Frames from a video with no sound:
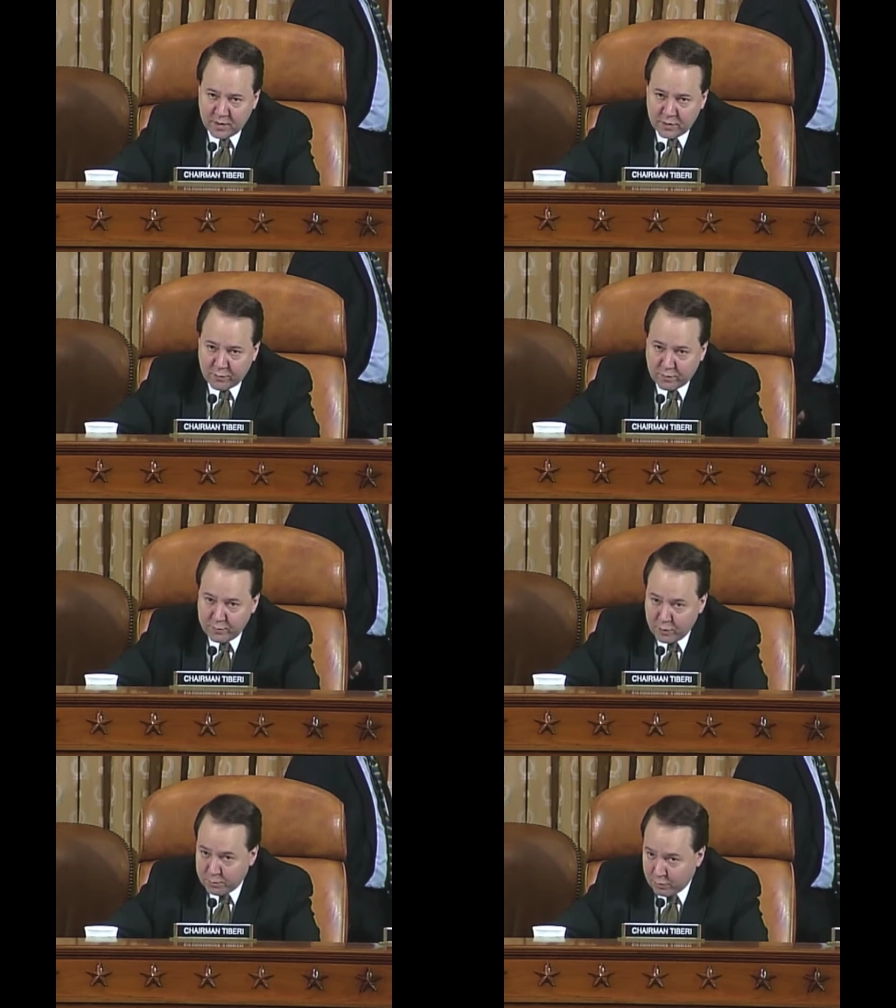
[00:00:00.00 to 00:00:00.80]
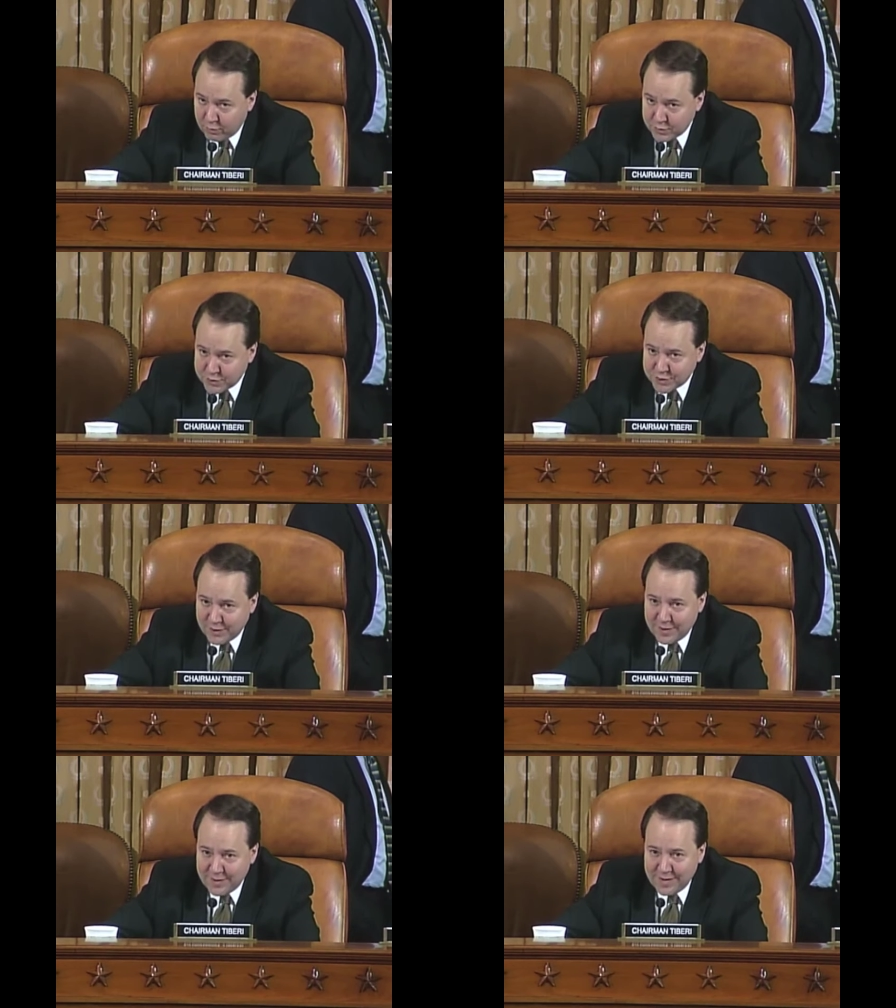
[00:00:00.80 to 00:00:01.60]
together from your perch
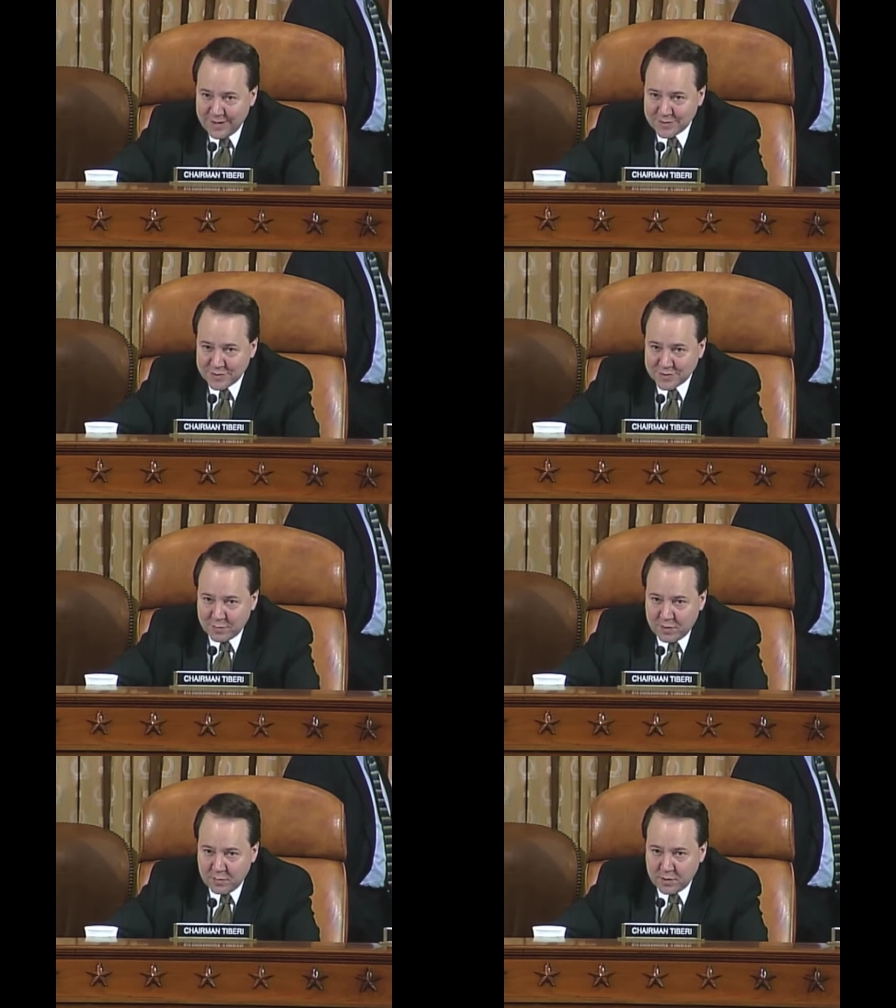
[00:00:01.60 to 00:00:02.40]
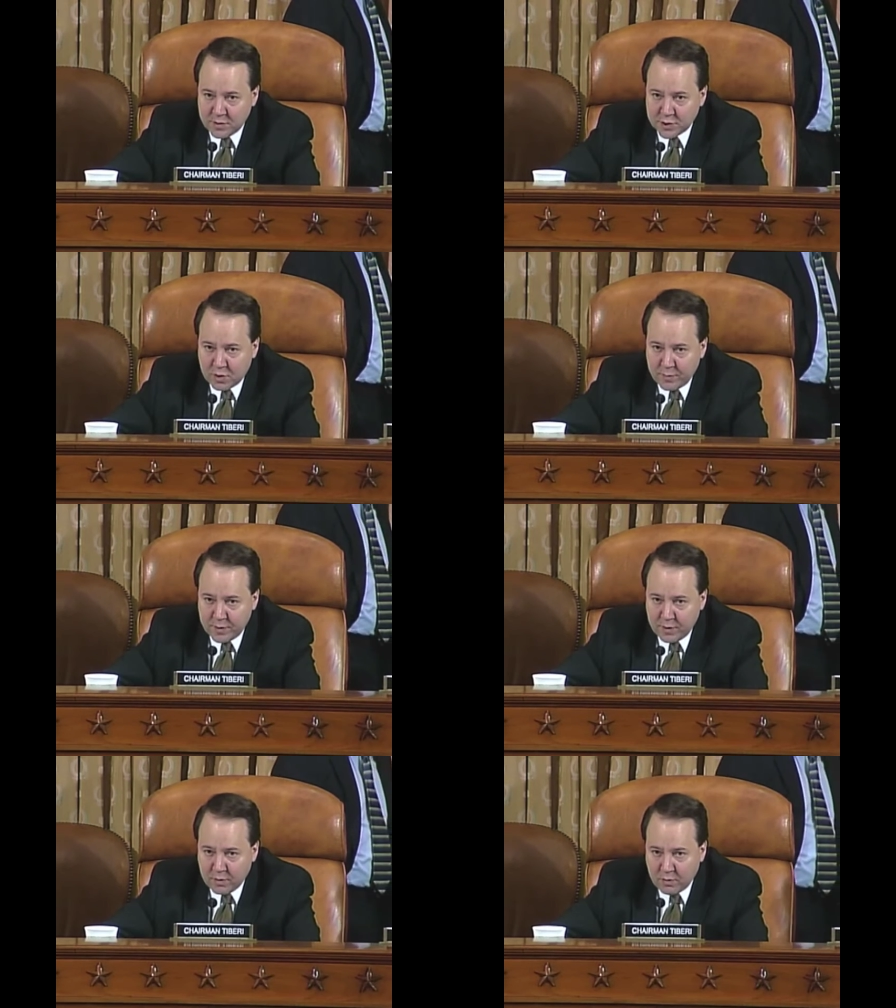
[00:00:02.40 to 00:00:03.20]
as the subcommittee chairman
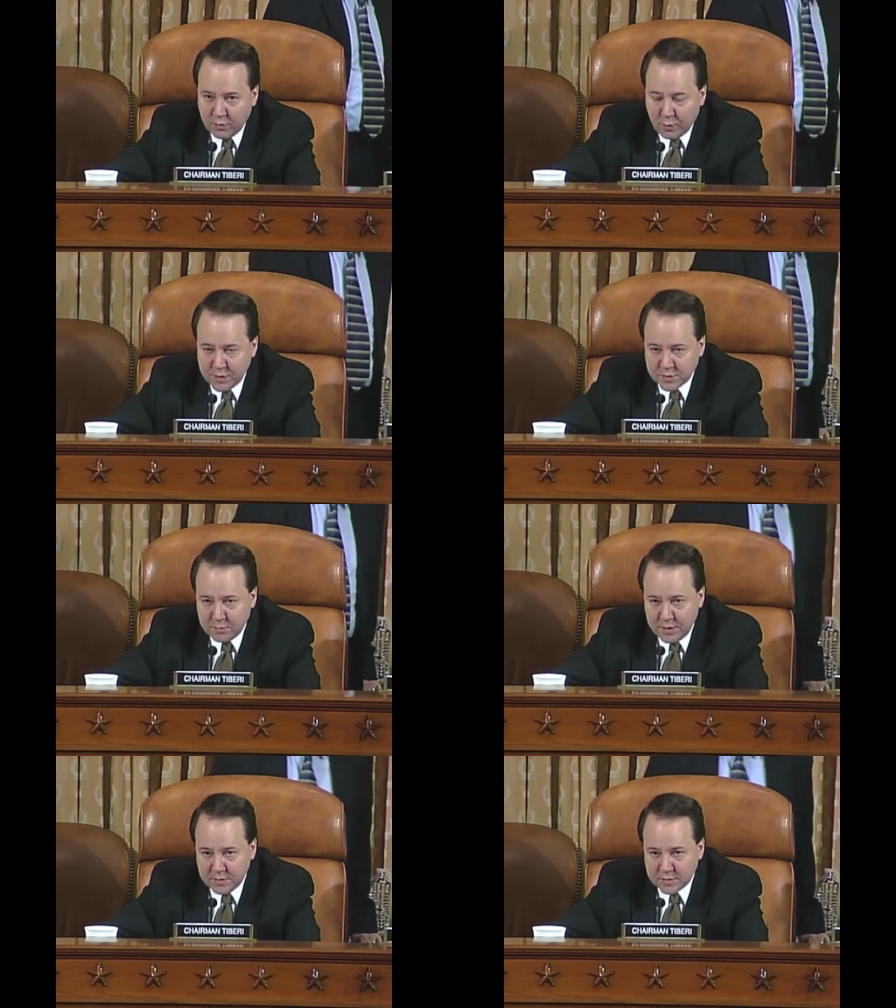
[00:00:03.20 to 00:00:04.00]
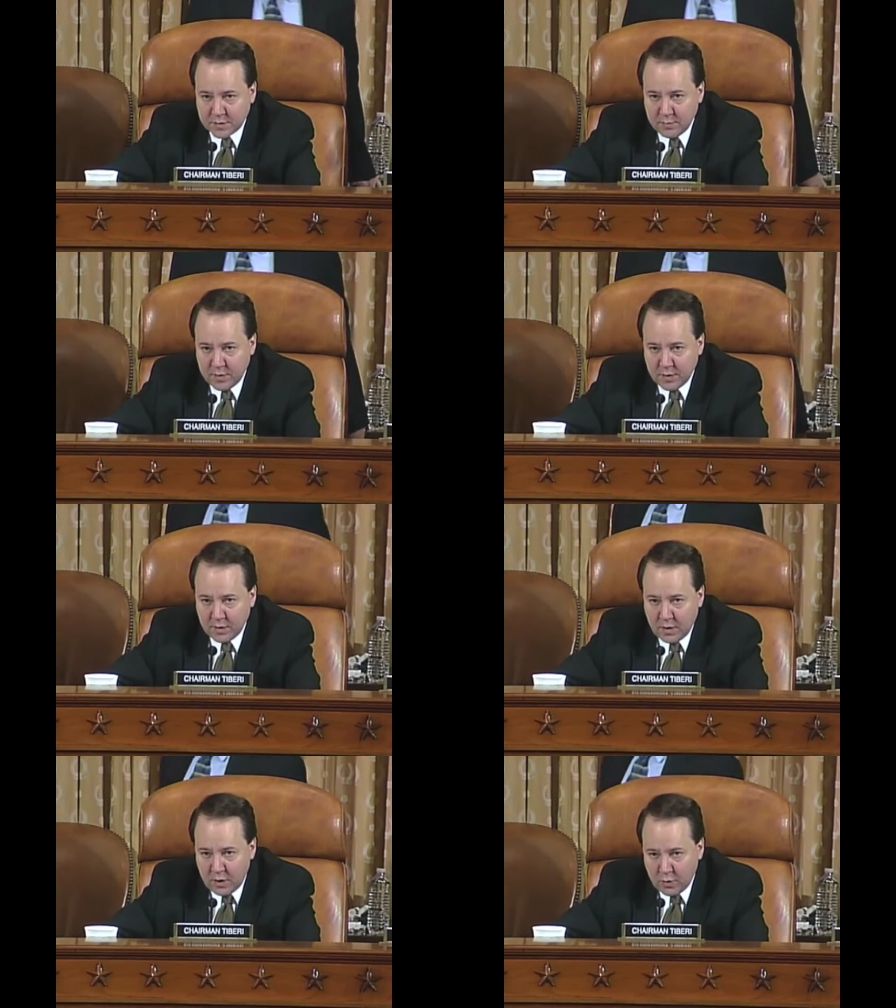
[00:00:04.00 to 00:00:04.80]
here on the Ways and Means Committee,